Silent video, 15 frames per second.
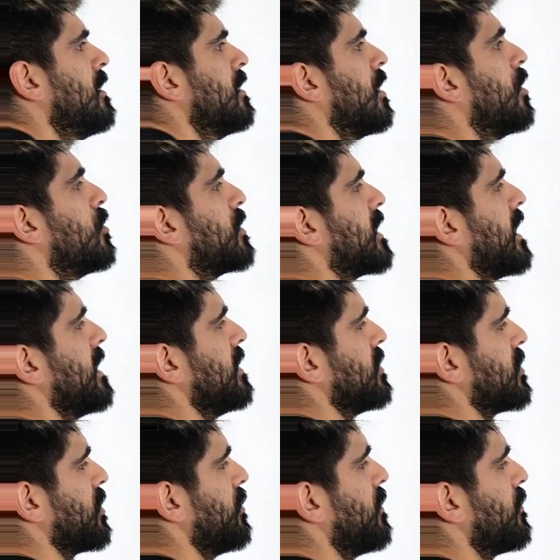Okay,
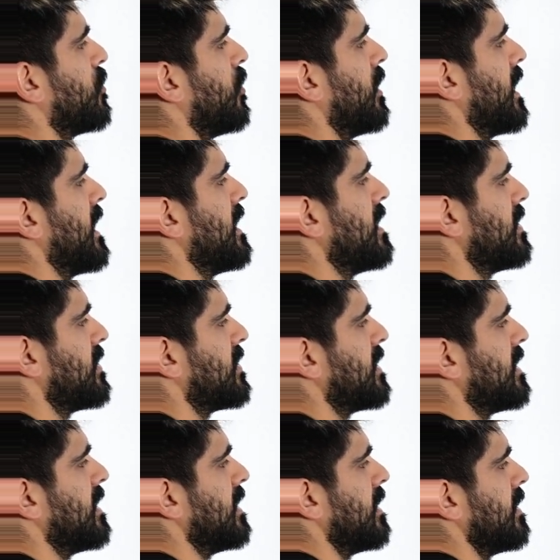so we've got
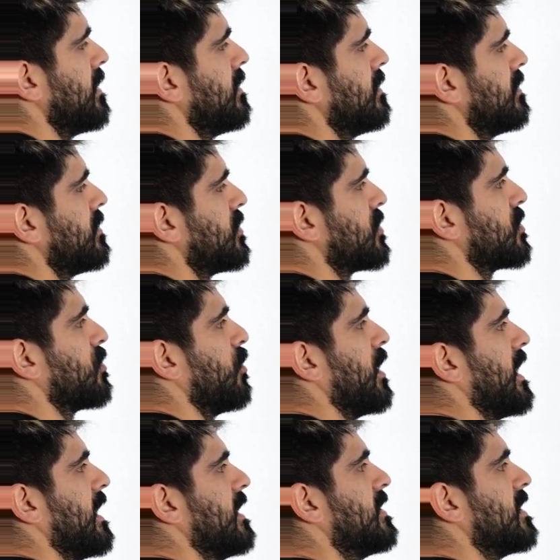AC
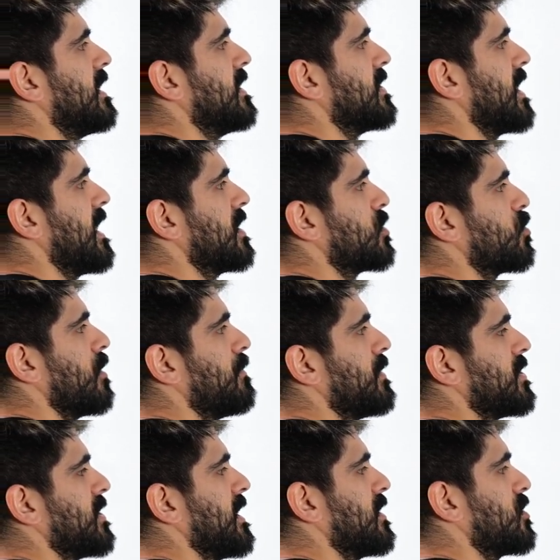squared is X squared
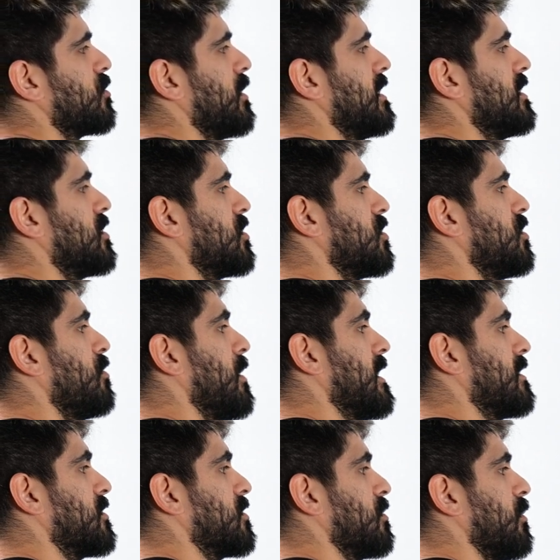plus X squared is
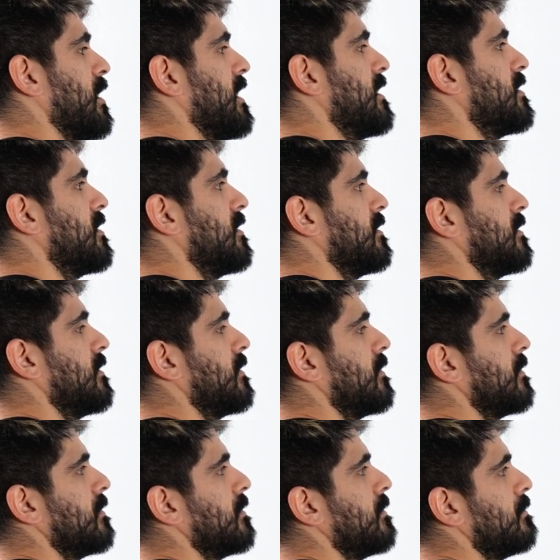2X squared
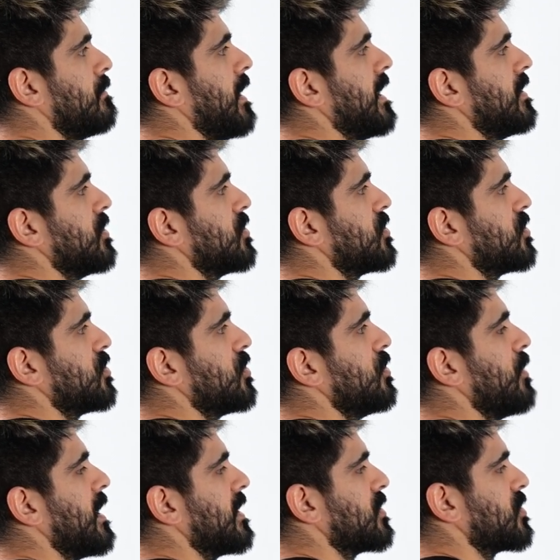minus
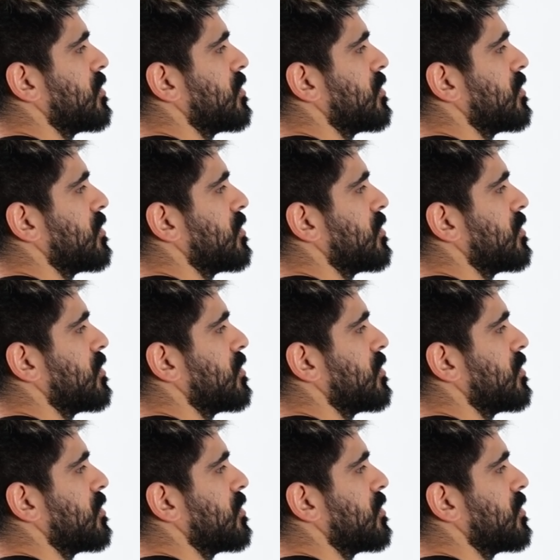2X